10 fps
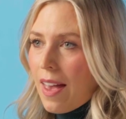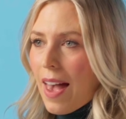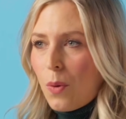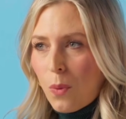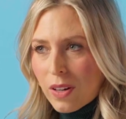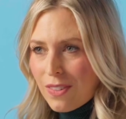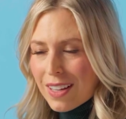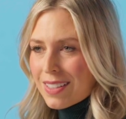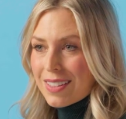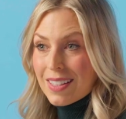And what
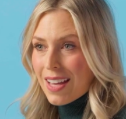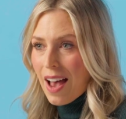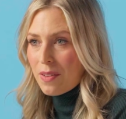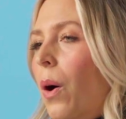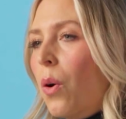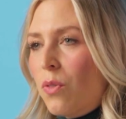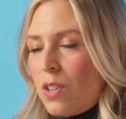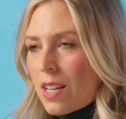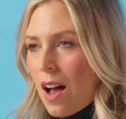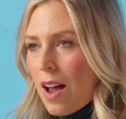effect does this have? Over
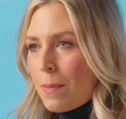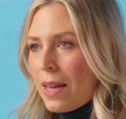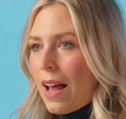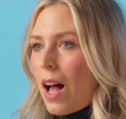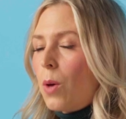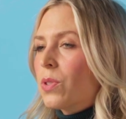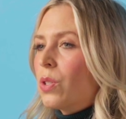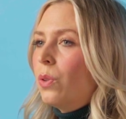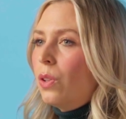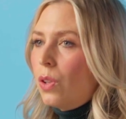time, it helps
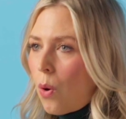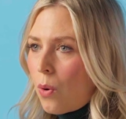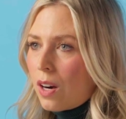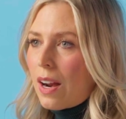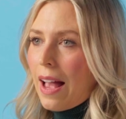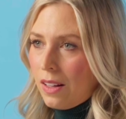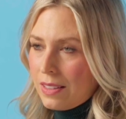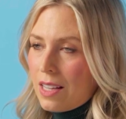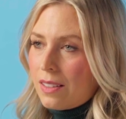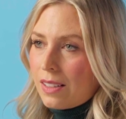to lower
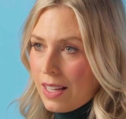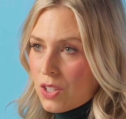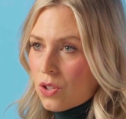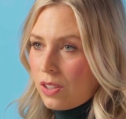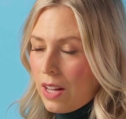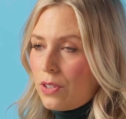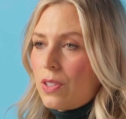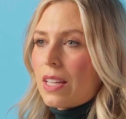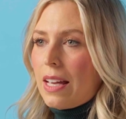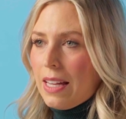LDL cholesterol
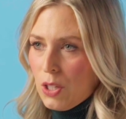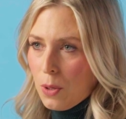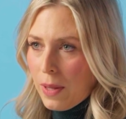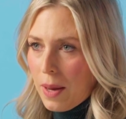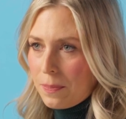levels in your blood.